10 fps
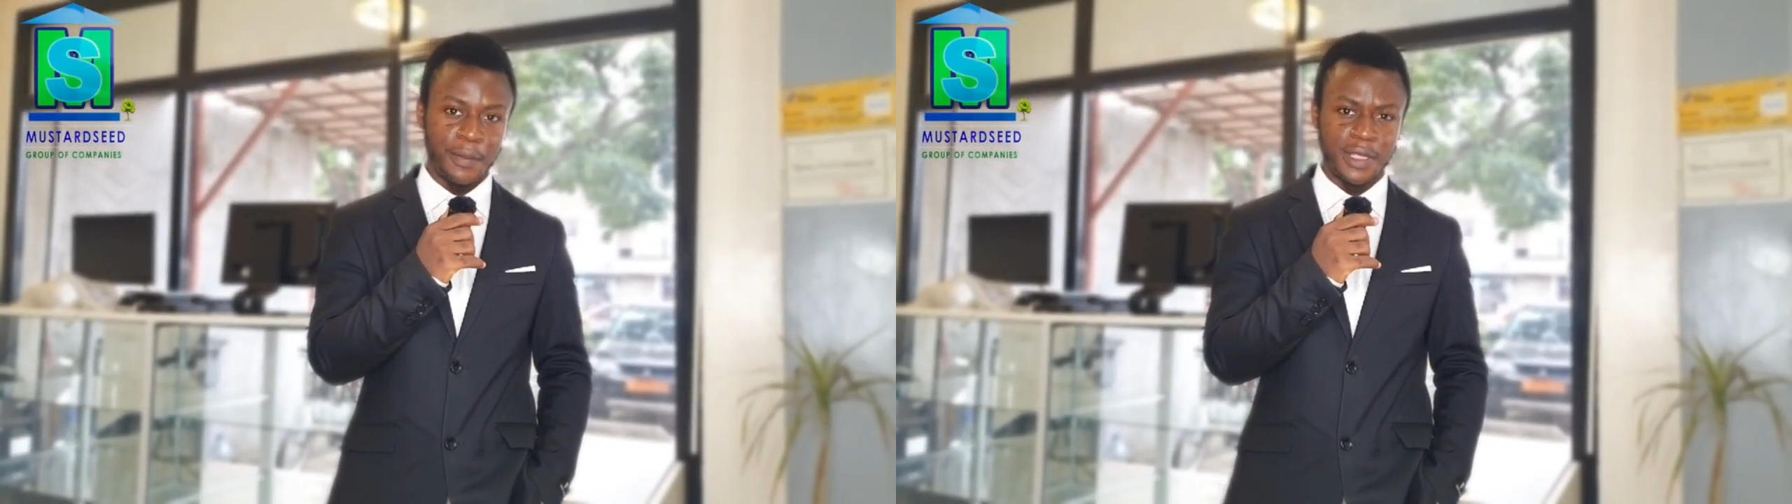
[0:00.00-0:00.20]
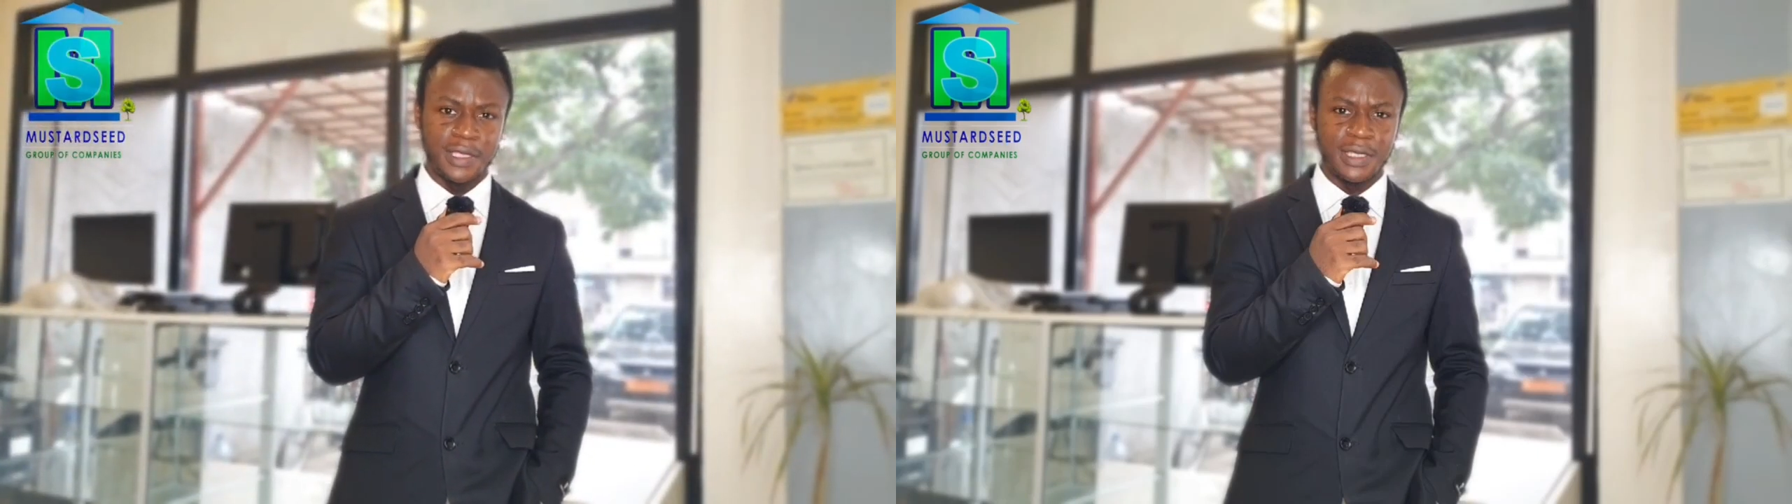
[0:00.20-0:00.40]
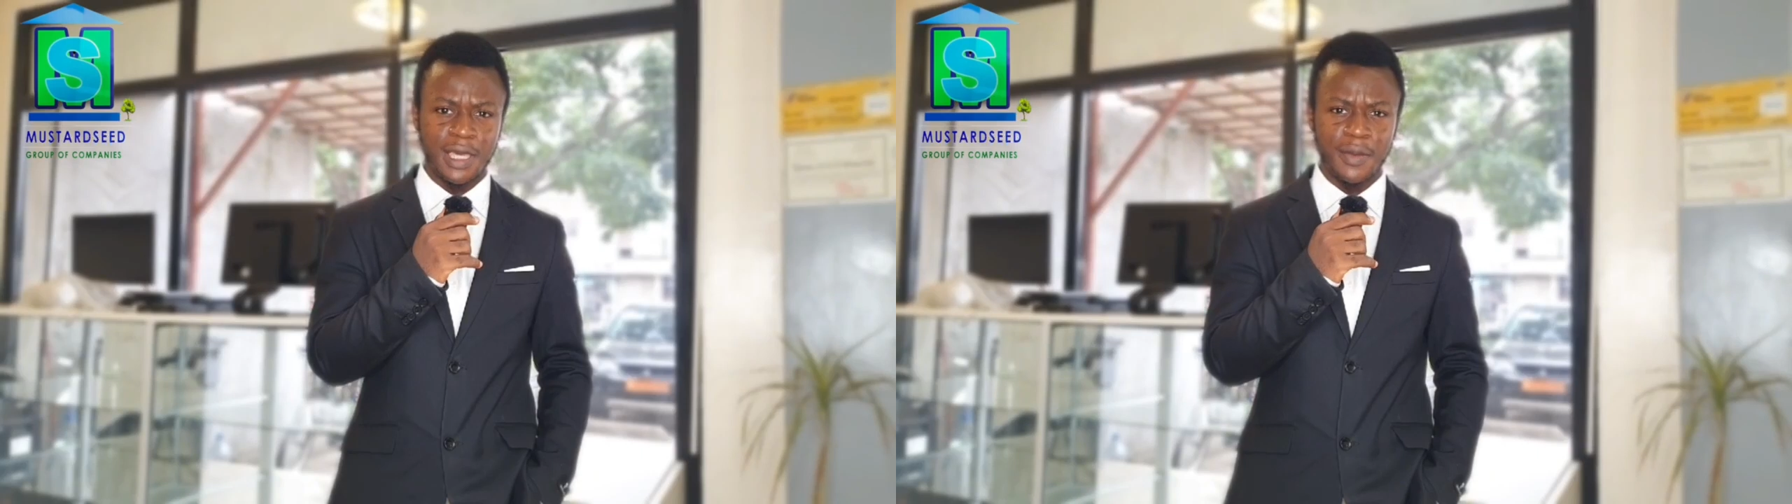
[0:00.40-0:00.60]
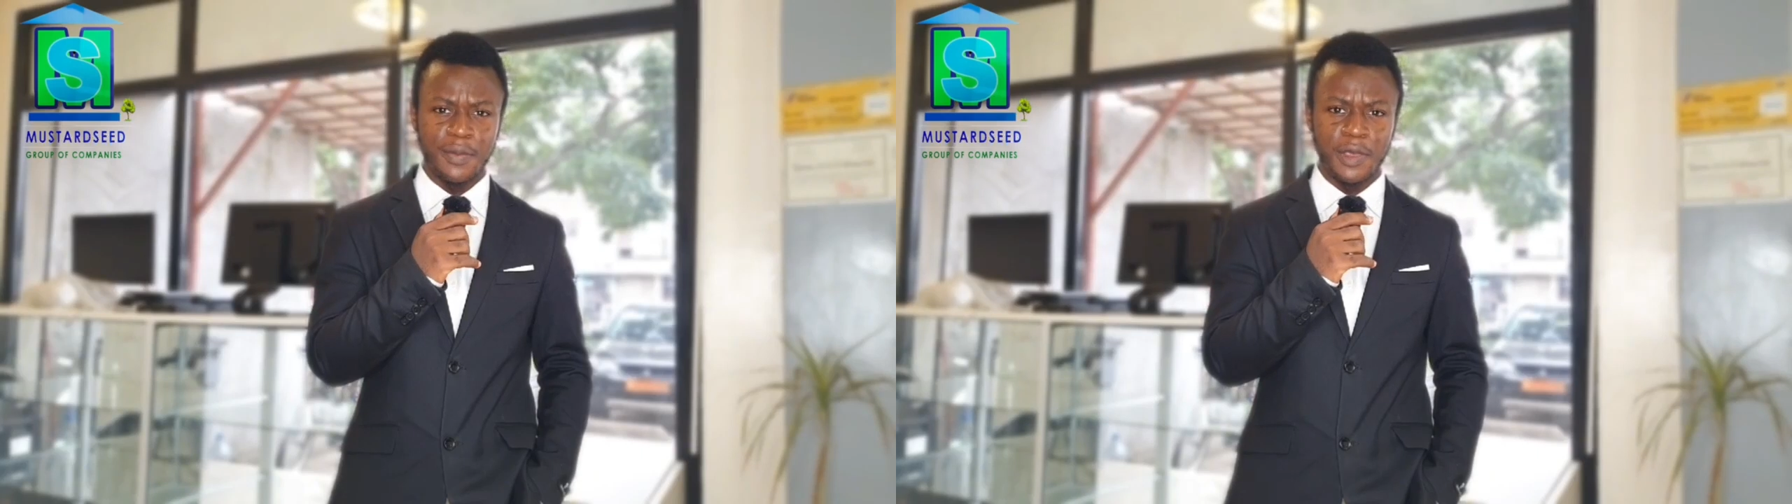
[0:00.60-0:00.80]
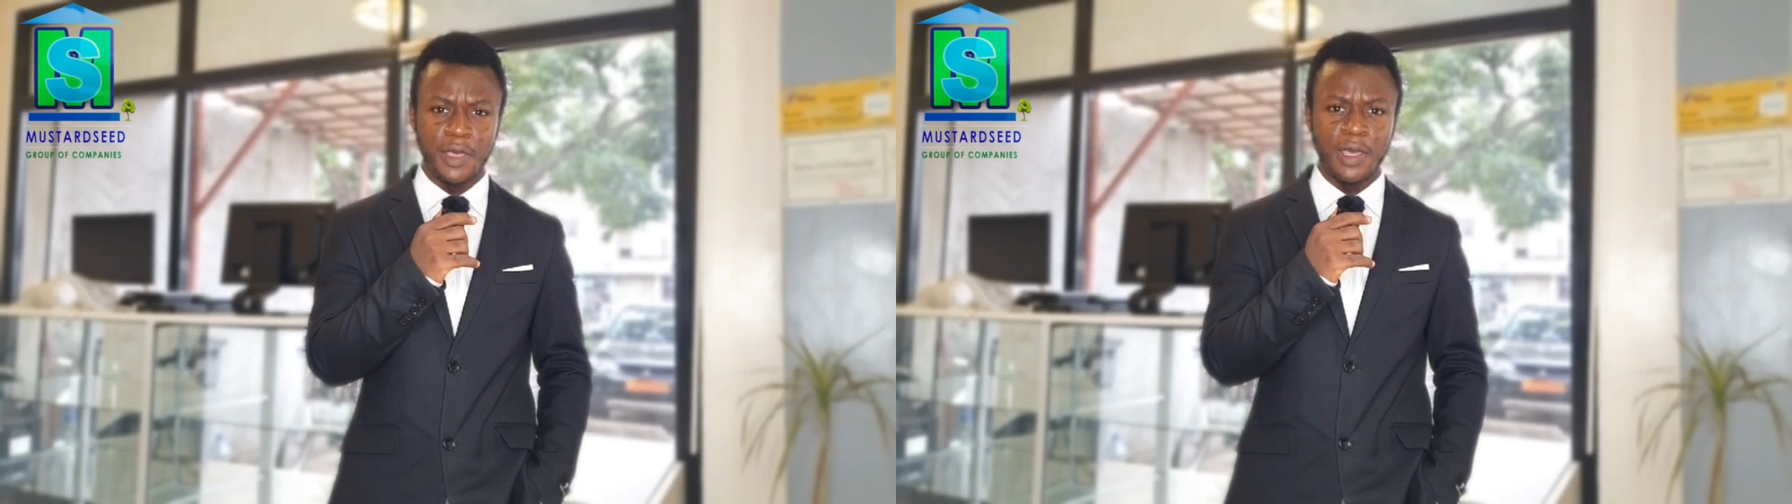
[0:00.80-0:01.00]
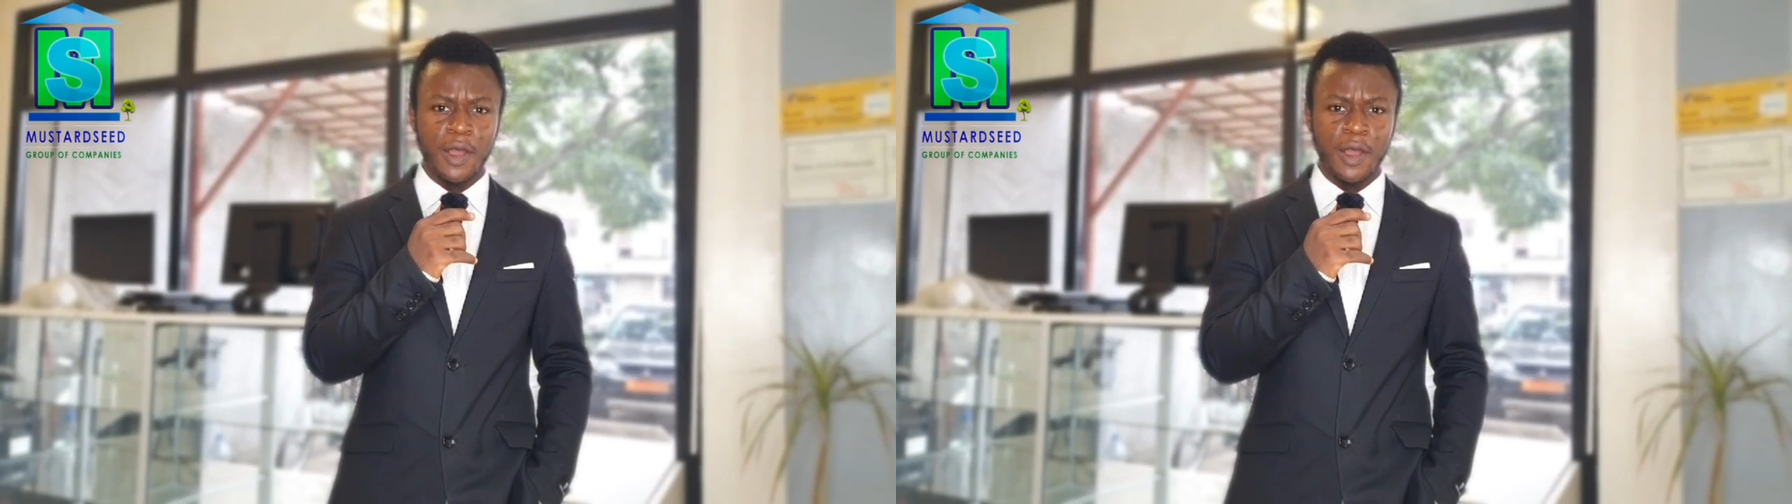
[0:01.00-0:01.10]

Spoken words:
May this year be